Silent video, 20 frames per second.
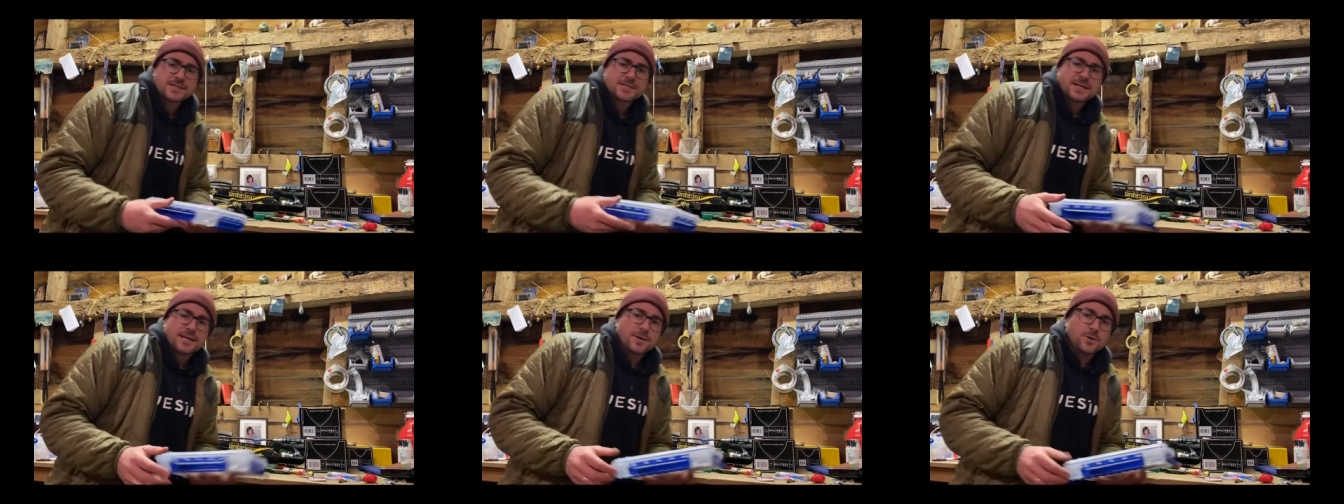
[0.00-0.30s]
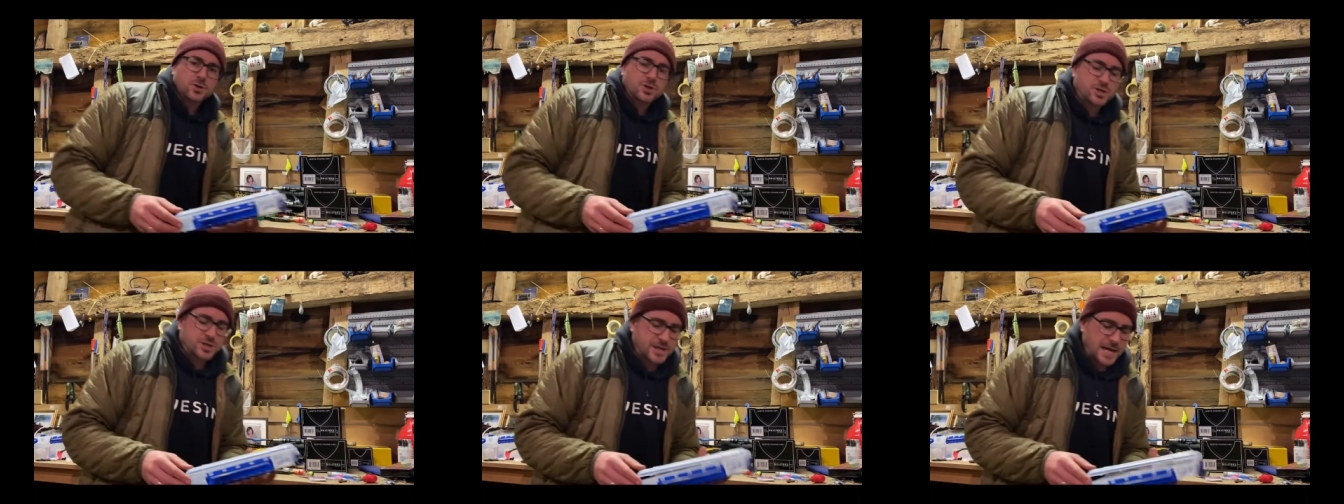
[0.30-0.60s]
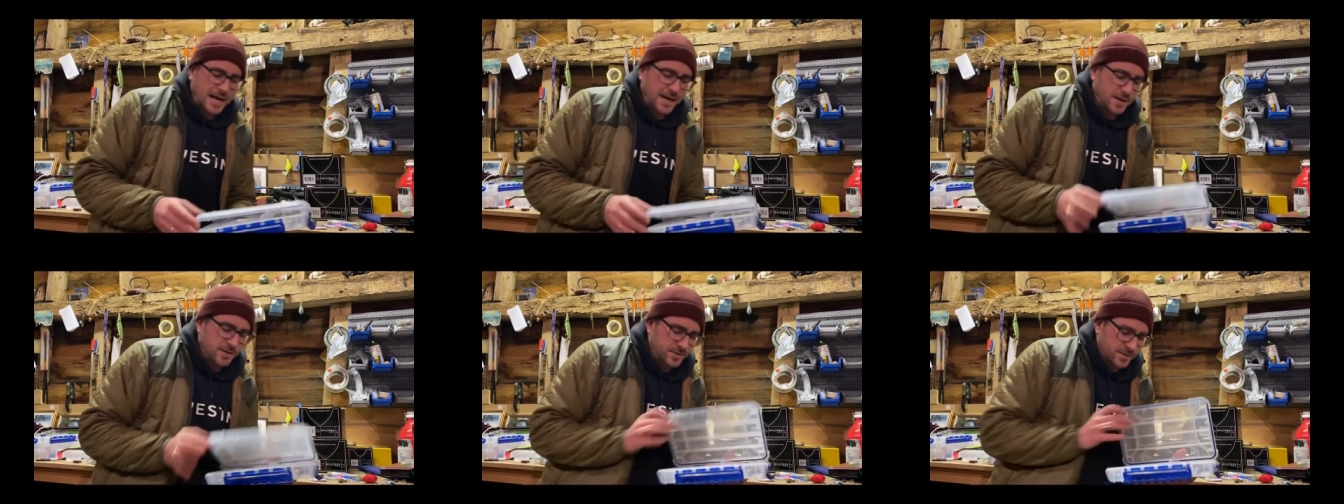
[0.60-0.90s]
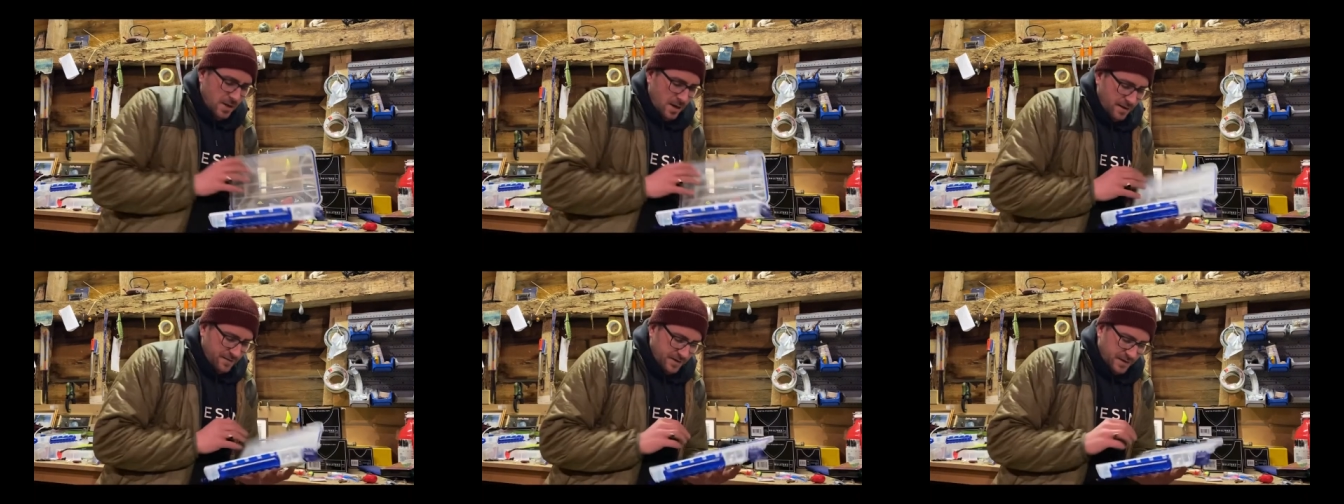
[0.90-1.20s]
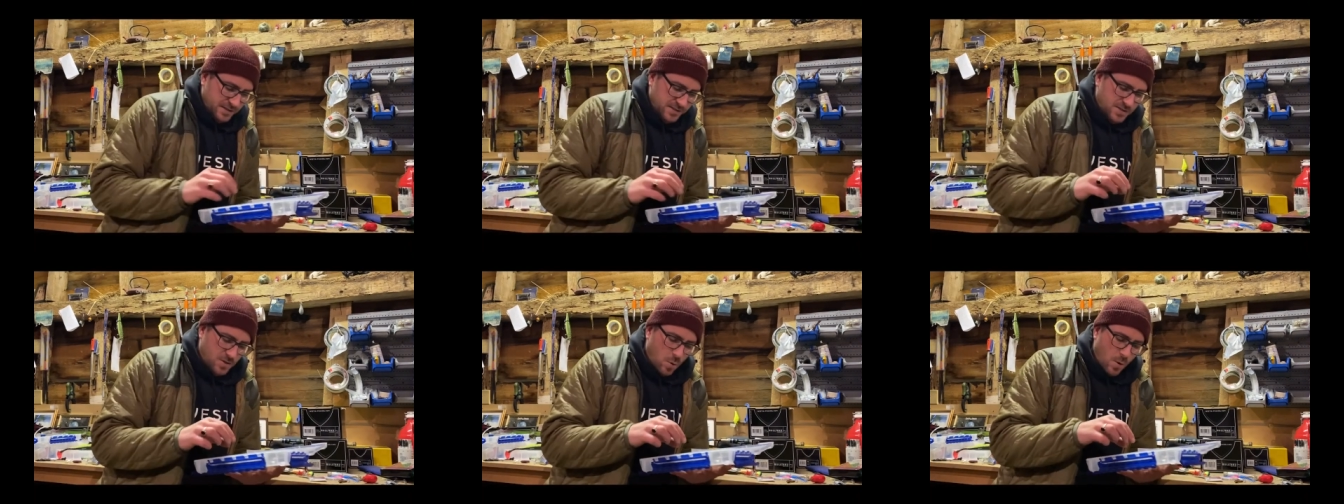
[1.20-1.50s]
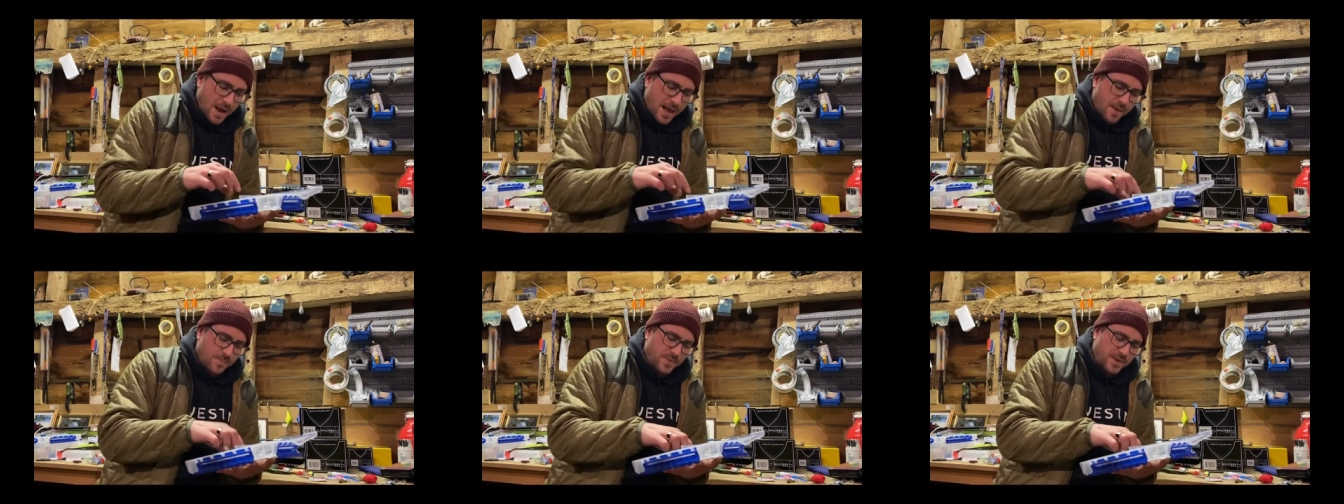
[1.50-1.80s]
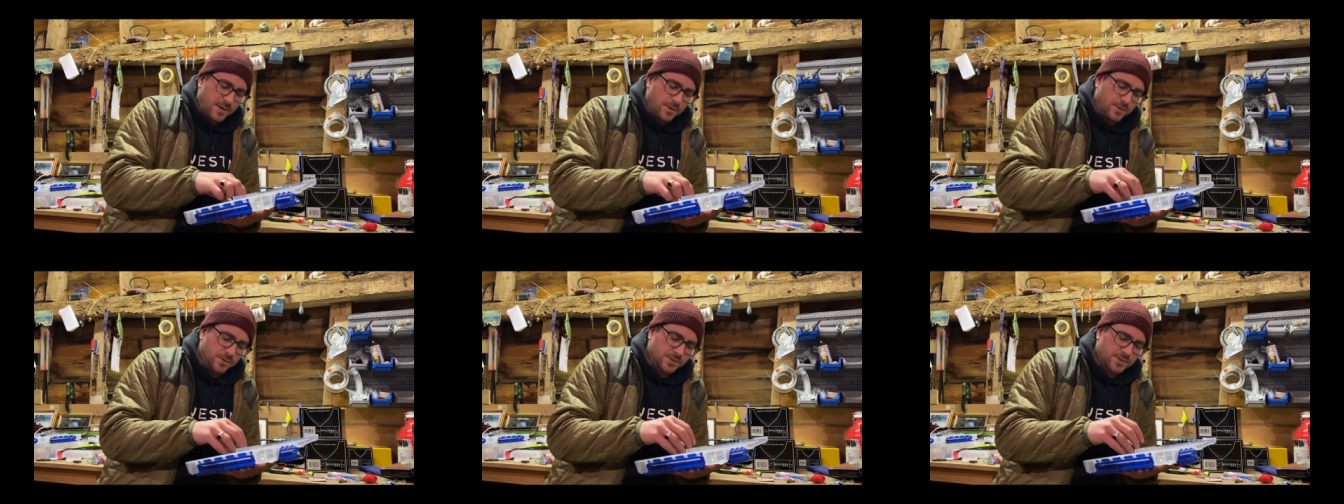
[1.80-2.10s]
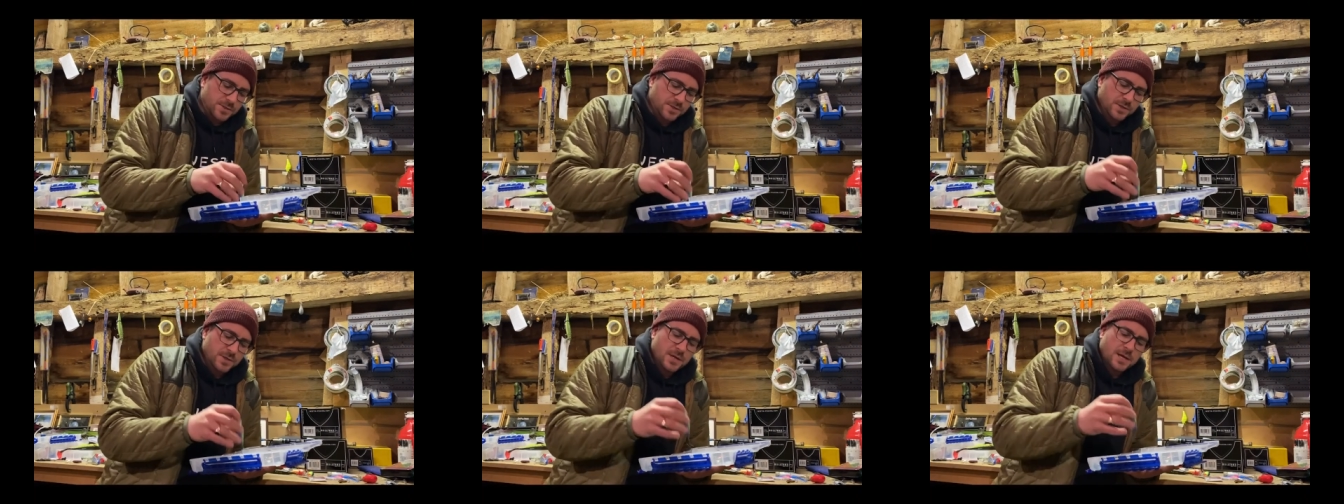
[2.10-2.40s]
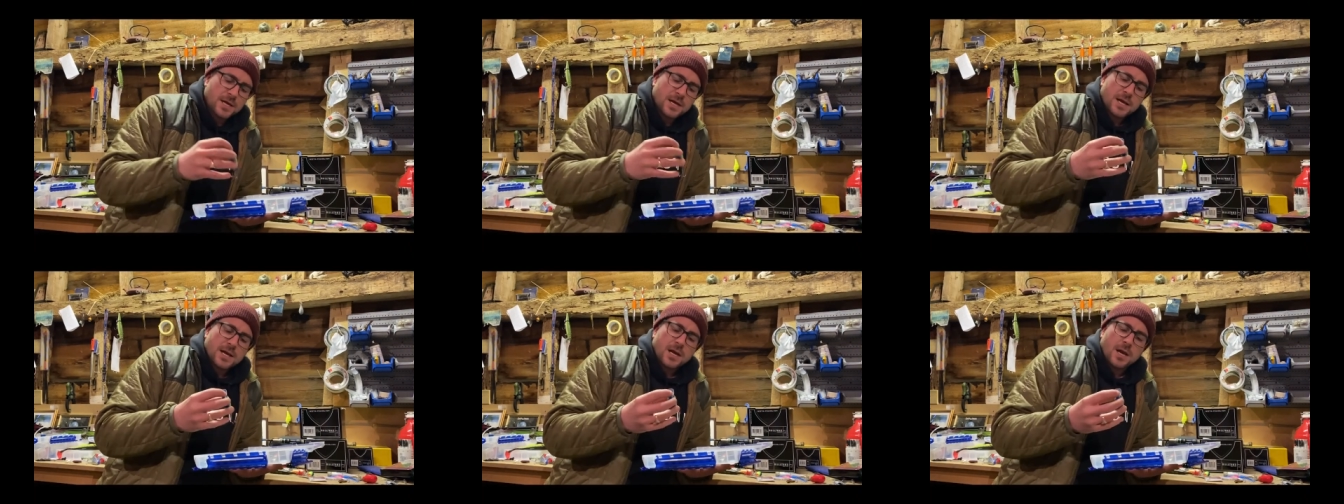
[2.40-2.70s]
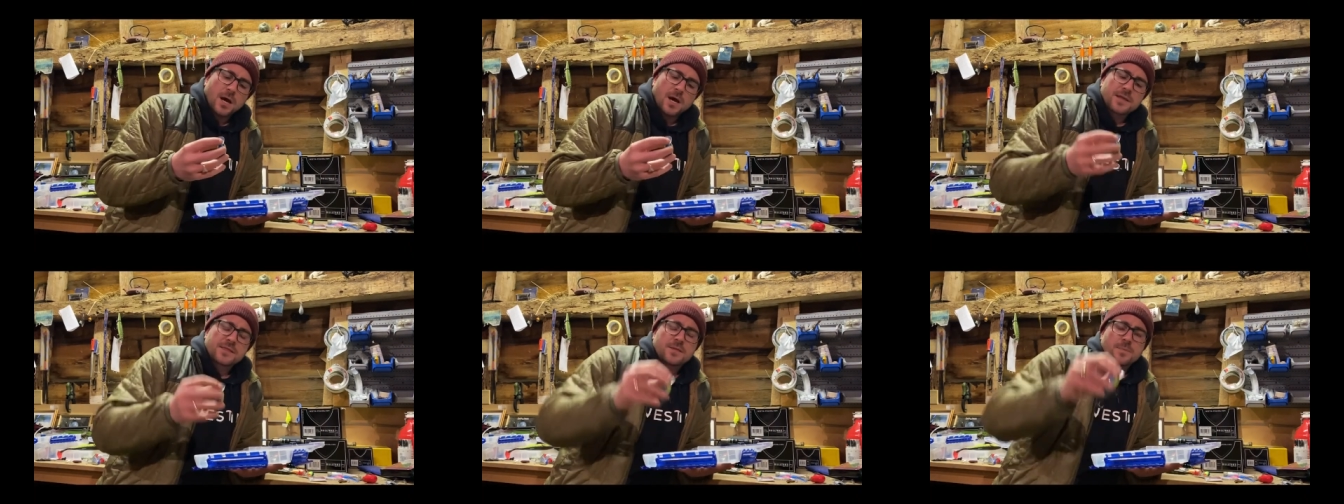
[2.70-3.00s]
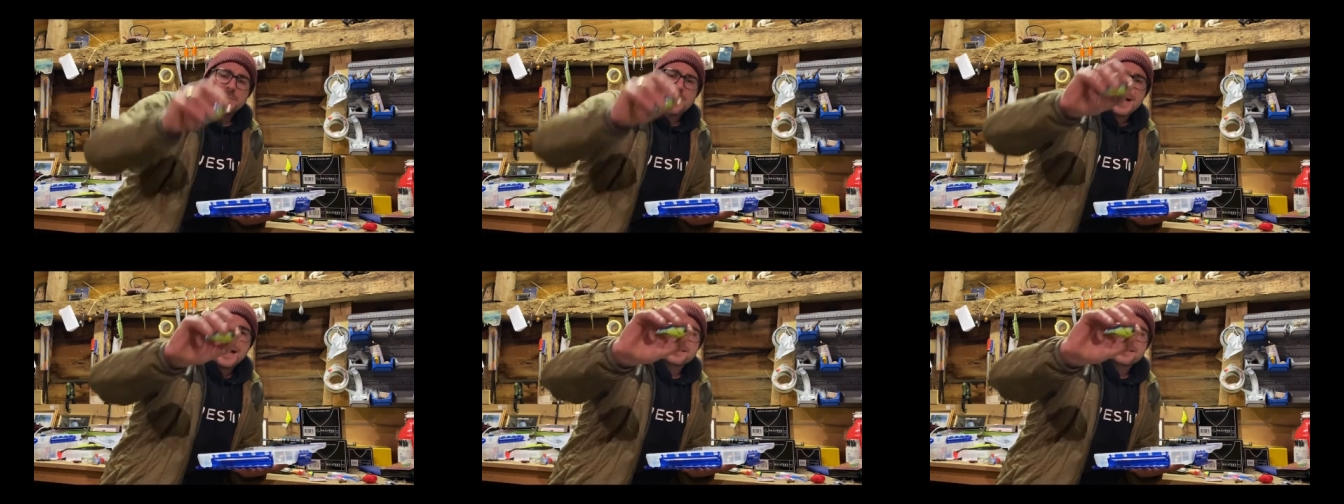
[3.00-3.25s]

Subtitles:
little shallow diving square bills like the bass